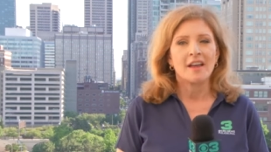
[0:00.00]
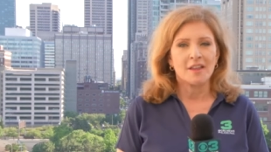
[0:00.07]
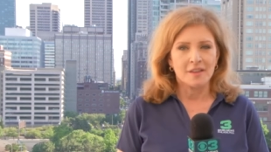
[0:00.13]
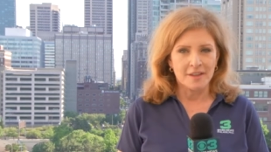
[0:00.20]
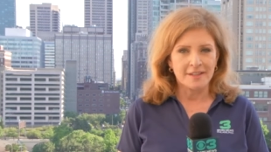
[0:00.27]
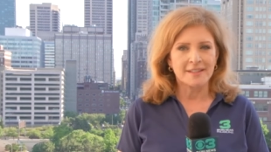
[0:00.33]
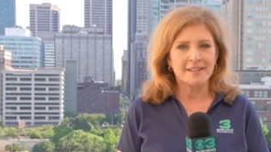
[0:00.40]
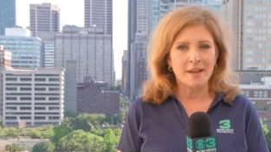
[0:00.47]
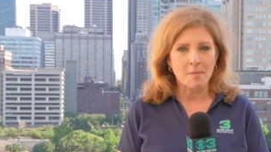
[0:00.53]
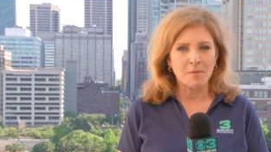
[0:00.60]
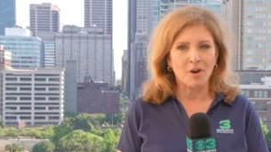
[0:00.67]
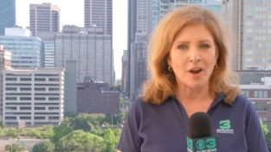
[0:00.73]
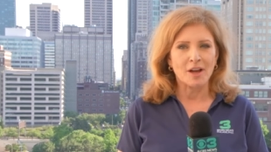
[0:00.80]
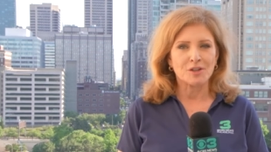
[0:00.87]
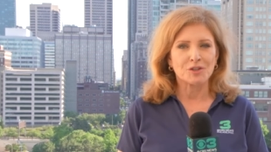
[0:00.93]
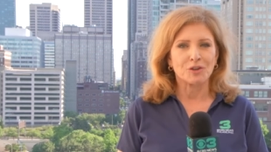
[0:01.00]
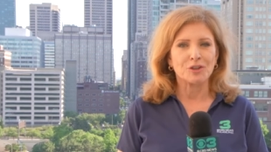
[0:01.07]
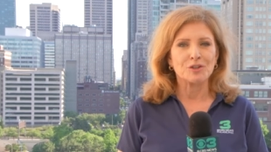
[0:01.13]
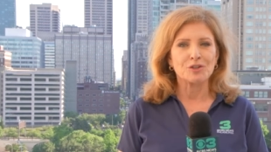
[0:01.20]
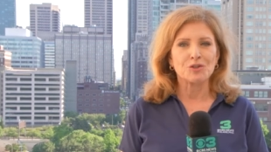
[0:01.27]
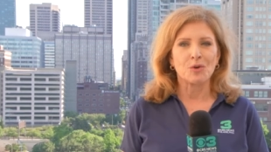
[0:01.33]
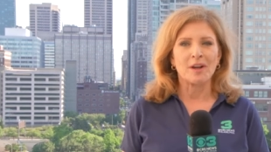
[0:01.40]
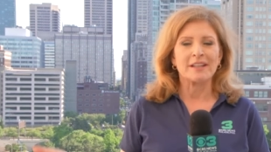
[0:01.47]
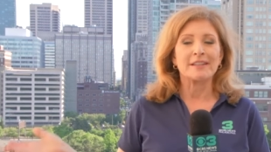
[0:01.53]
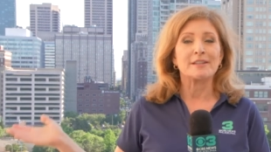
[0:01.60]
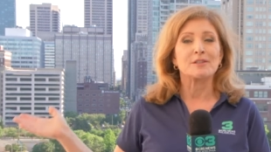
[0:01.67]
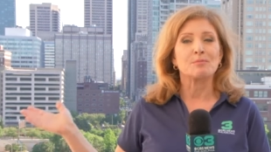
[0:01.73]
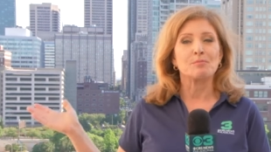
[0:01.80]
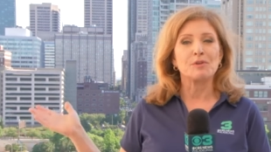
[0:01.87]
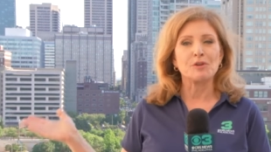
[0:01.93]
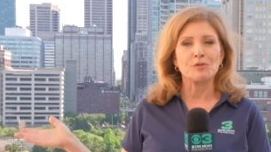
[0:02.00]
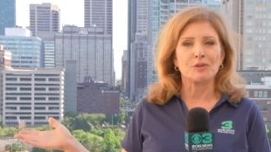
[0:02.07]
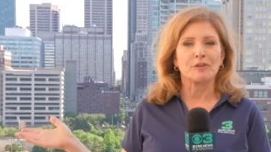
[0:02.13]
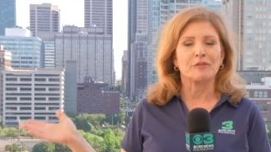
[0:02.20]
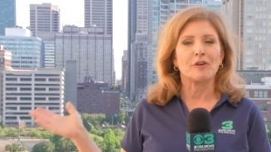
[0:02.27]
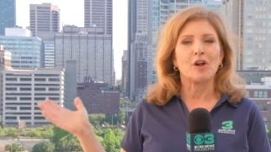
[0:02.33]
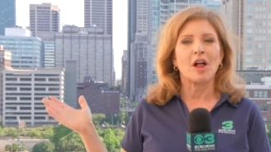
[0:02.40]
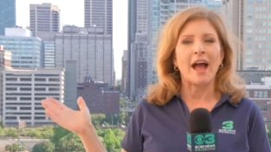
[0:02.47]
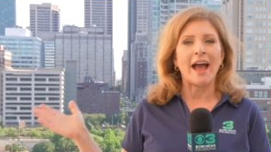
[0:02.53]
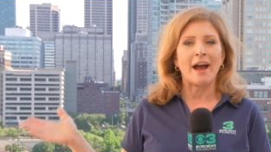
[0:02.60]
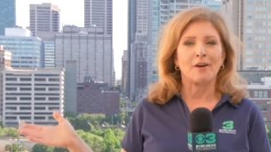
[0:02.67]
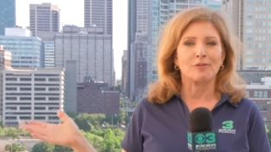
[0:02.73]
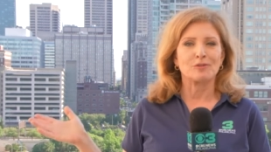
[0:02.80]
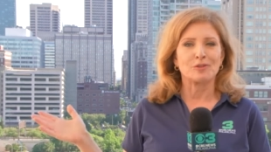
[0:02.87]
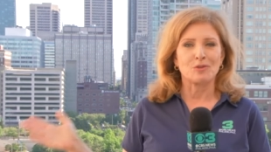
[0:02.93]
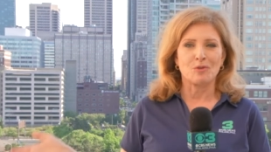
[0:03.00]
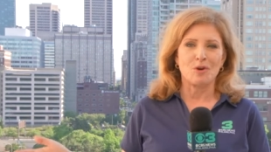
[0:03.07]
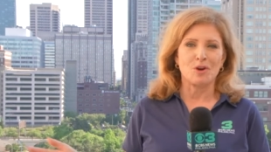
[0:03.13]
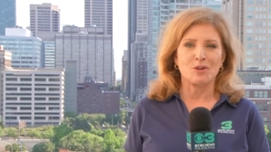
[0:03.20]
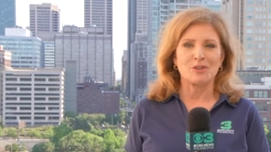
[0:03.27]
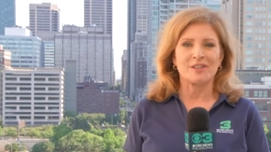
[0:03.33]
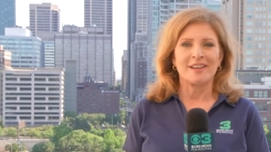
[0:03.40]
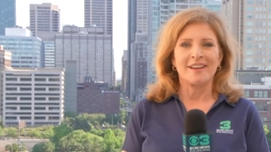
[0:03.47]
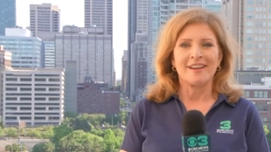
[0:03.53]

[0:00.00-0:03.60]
this summer as you're enjoying these beautiful outdoors.